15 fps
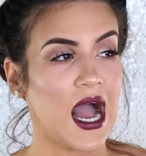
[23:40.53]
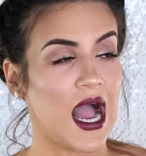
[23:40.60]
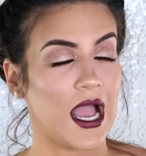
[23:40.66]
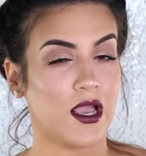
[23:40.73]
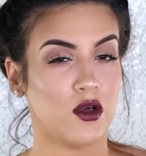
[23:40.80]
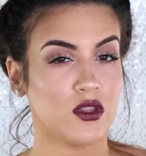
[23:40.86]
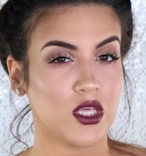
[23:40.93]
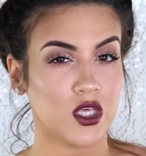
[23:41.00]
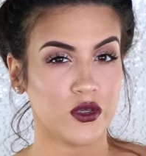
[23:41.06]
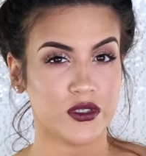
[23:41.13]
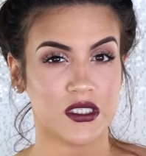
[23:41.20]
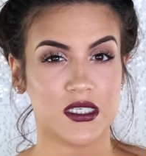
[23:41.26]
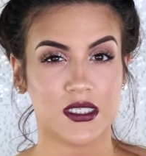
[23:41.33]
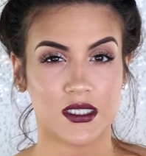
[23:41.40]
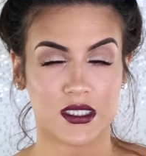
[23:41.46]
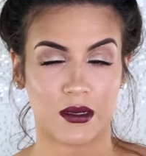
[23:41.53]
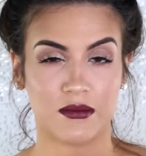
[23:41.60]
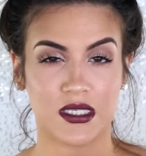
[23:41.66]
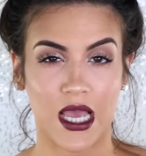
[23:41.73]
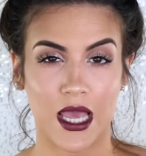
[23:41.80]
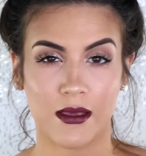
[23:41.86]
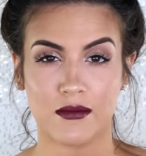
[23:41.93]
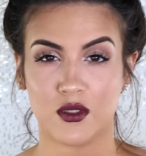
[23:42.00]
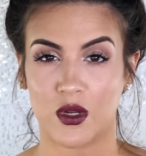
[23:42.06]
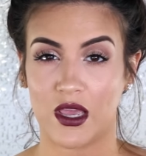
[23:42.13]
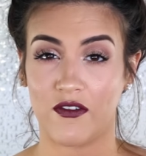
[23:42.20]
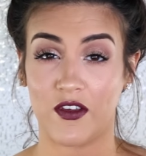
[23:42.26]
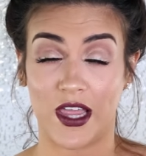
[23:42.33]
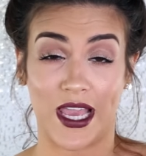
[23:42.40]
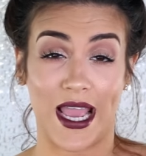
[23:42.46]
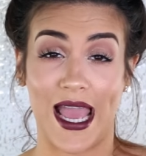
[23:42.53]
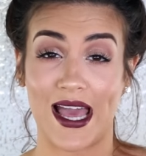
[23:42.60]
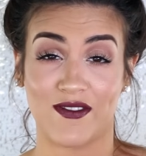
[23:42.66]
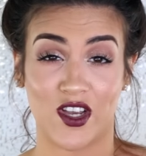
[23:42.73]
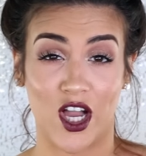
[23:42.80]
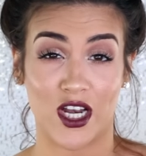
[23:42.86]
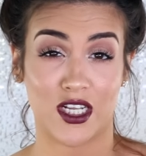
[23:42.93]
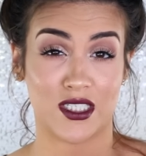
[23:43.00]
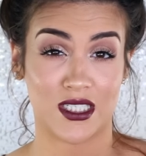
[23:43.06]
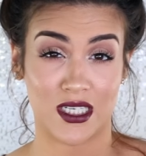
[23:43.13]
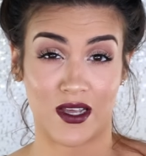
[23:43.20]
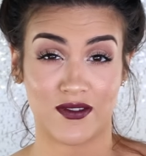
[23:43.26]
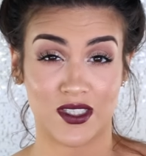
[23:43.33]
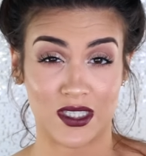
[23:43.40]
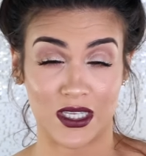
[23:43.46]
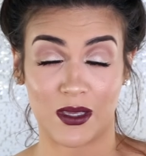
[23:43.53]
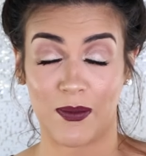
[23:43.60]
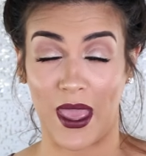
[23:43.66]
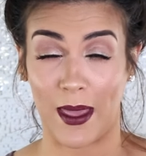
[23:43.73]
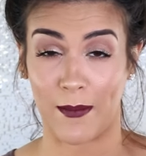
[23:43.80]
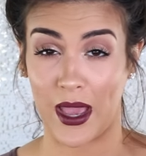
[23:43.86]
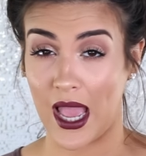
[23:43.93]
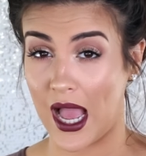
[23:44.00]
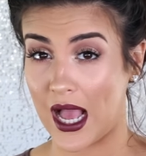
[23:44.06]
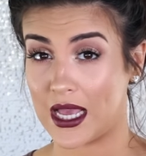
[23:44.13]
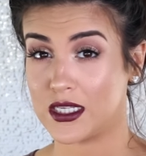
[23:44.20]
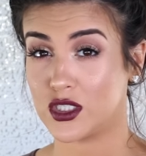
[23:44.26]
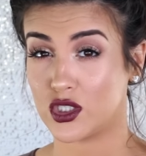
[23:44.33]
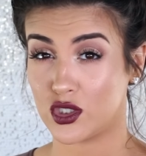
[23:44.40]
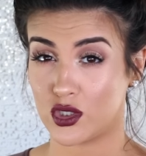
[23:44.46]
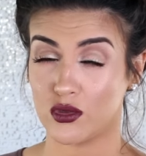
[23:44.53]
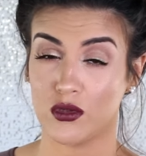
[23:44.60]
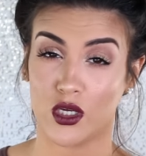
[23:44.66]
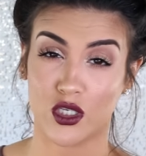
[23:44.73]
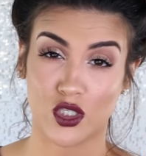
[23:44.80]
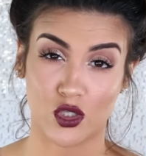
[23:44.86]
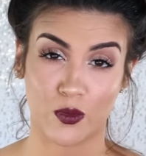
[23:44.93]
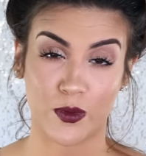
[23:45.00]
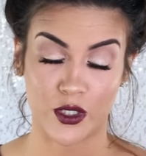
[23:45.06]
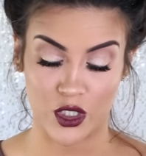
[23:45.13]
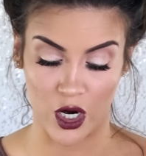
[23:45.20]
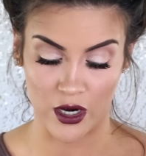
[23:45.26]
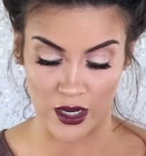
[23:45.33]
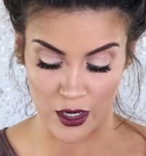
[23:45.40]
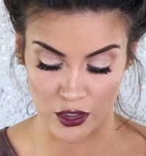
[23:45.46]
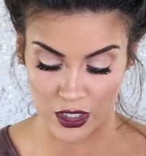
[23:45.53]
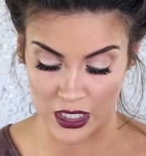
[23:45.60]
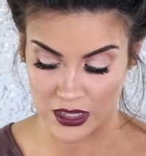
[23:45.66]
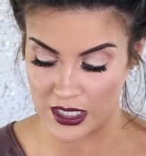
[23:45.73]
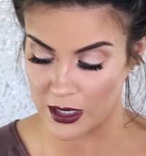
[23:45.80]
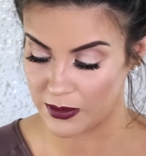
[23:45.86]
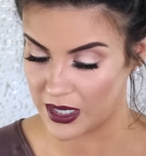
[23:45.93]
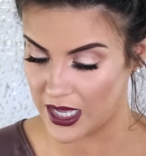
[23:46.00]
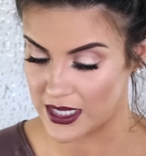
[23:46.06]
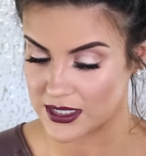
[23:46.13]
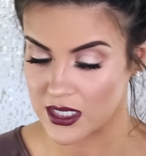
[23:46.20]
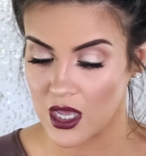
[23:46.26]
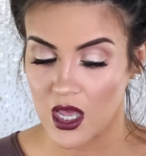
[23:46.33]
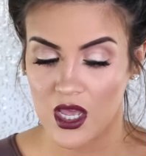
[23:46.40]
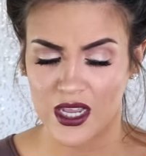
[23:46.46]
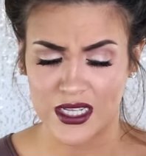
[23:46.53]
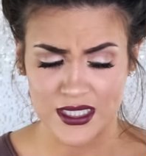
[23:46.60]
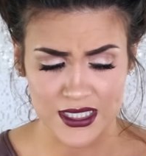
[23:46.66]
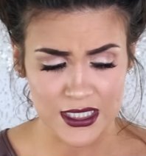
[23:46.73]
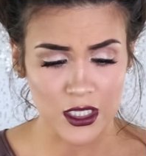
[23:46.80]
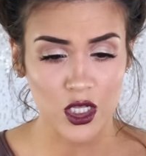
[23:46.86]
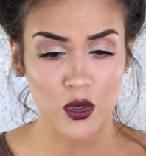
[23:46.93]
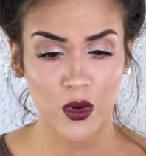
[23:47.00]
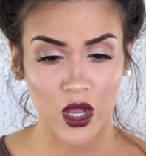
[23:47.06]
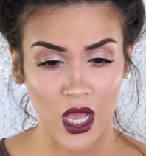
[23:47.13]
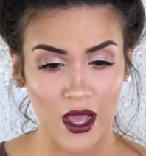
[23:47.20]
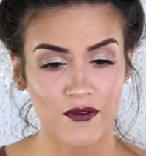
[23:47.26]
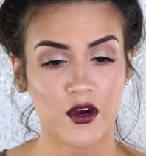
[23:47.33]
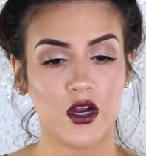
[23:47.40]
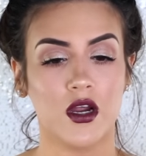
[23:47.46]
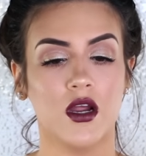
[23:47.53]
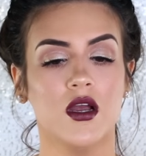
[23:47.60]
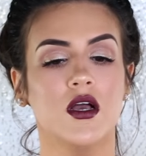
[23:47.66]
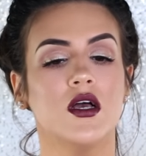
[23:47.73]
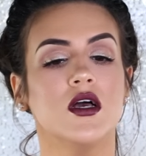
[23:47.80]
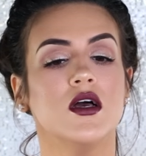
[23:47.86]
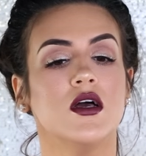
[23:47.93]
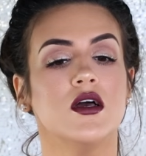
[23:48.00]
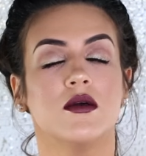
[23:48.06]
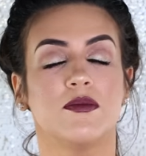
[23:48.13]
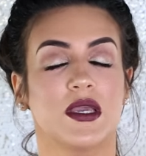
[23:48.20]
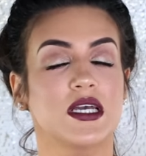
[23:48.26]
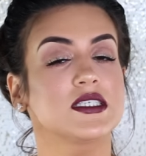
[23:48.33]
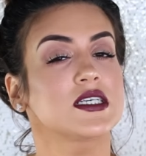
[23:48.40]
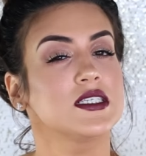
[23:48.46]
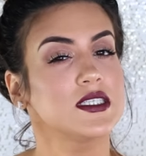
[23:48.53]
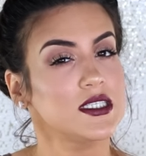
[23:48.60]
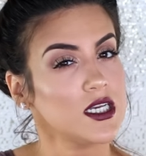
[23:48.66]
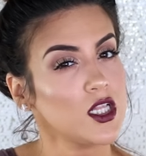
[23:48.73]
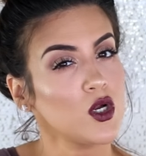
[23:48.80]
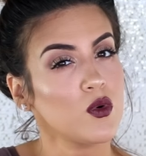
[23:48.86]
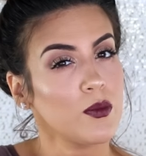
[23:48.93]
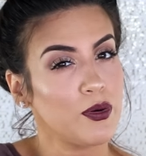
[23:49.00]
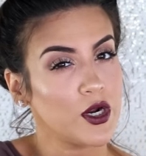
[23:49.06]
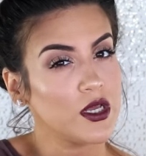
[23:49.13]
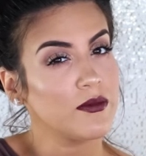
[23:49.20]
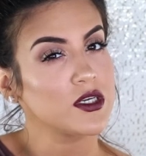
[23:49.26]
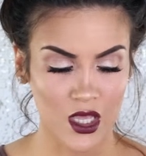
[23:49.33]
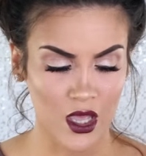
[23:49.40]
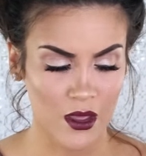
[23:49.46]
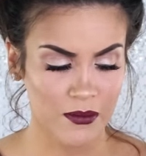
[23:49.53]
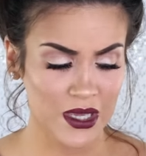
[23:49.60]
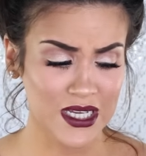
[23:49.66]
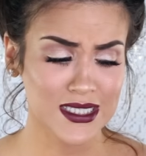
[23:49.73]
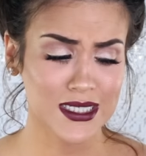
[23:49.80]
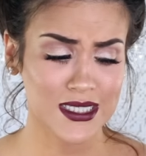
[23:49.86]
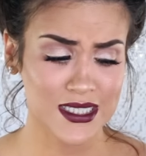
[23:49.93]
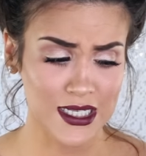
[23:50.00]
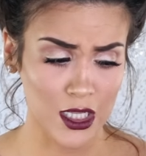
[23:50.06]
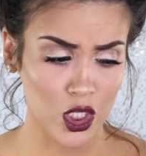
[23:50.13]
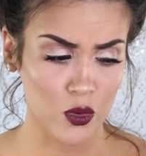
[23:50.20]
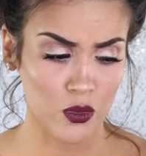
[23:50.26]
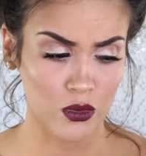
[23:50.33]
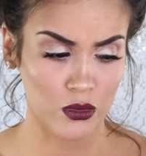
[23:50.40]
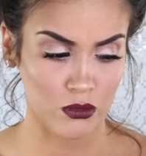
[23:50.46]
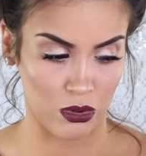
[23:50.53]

I only use this sometimes when I feel like I haven't gotten enough sleep and my eyes do look super dark underneath there because concealer will cover, because concealer will pretty much, because concealer will,